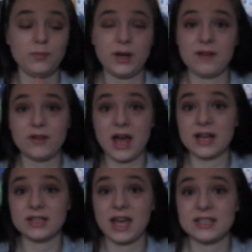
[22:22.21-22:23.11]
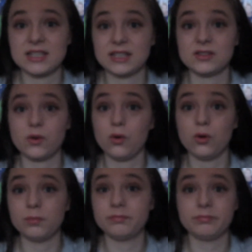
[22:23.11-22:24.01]
whenever I get it
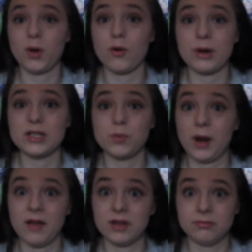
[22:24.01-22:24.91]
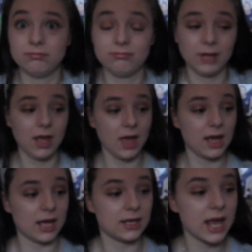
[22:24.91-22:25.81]
or borrow it, whatever.
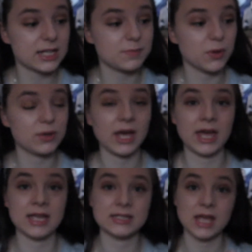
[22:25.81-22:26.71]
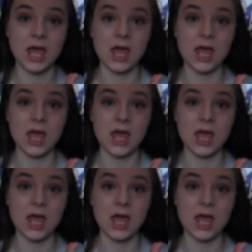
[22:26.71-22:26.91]
Okay, next book is